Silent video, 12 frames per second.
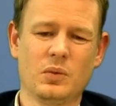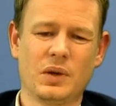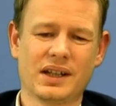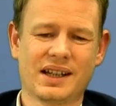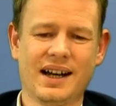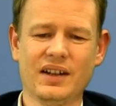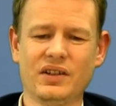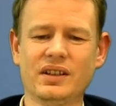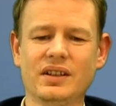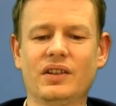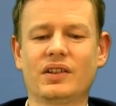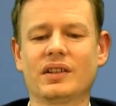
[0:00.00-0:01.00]
While
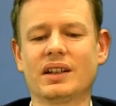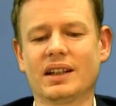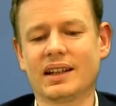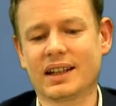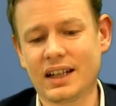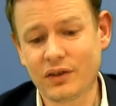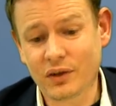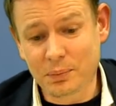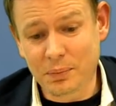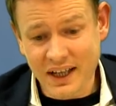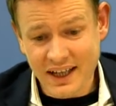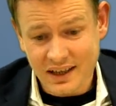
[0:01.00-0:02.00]
castles gives
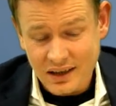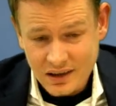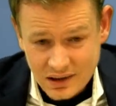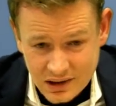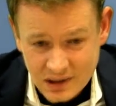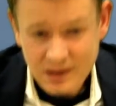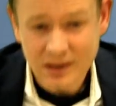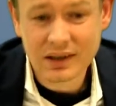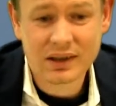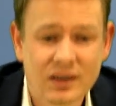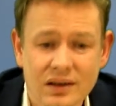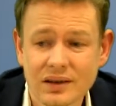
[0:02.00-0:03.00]
black
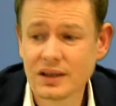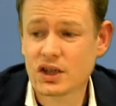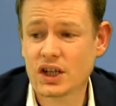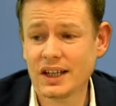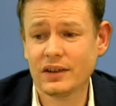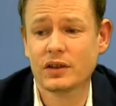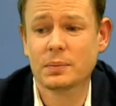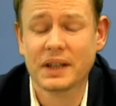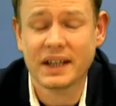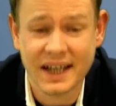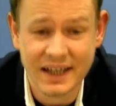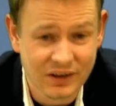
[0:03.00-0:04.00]
the chance to
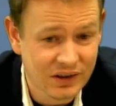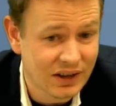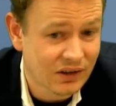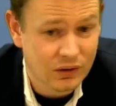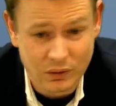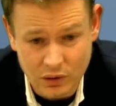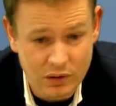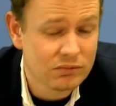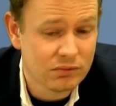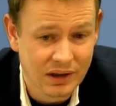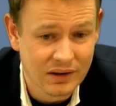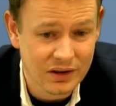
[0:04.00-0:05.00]
play a6, or
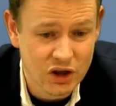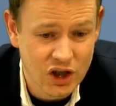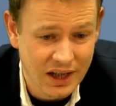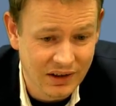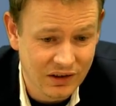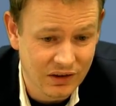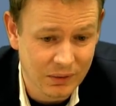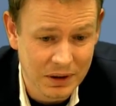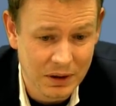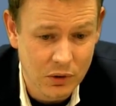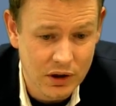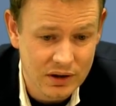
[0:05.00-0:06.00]
the chance is a
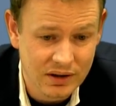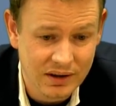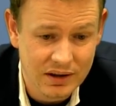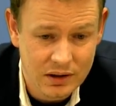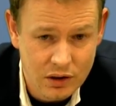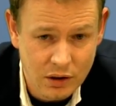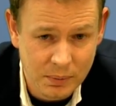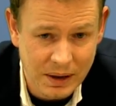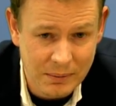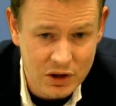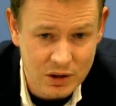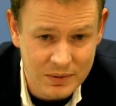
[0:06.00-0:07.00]
big word. You could play
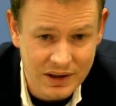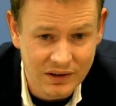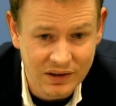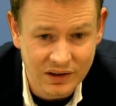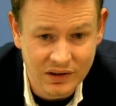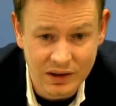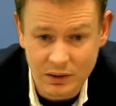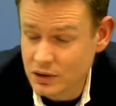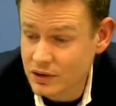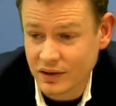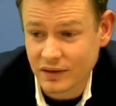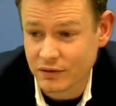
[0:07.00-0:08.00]
bishop d6 here.
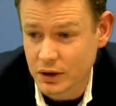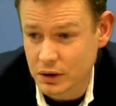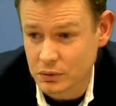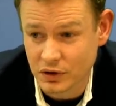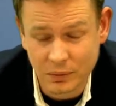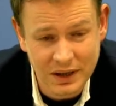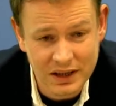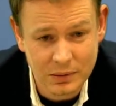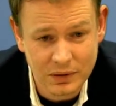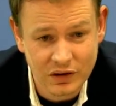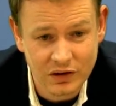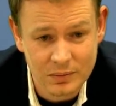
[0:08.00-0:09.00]
It's a very respectable
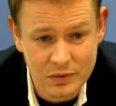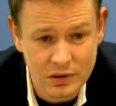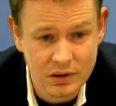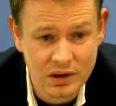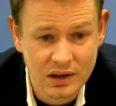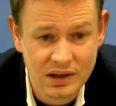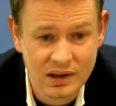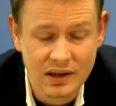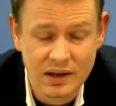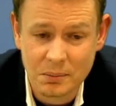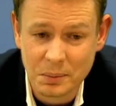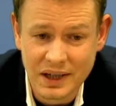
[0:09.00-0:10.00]
system too.
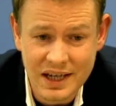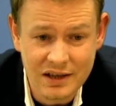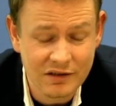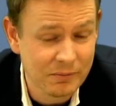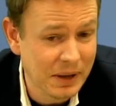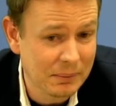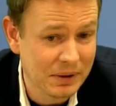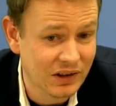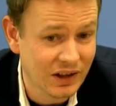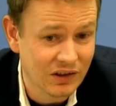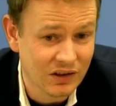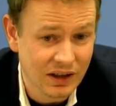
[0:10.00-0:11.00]
But here, if black plays
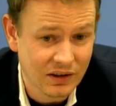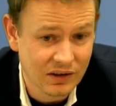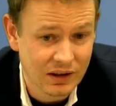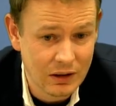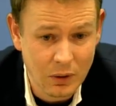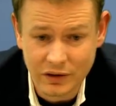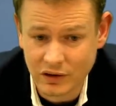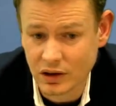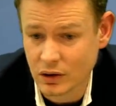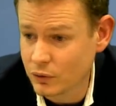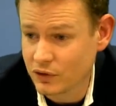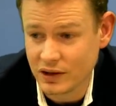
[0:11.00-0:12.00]
a6, he wants to
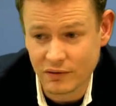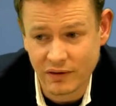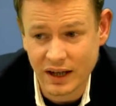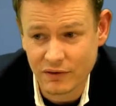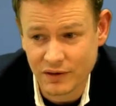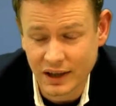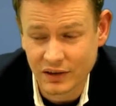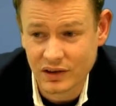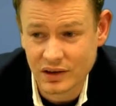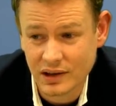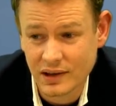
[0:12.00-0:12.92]
go c5 next.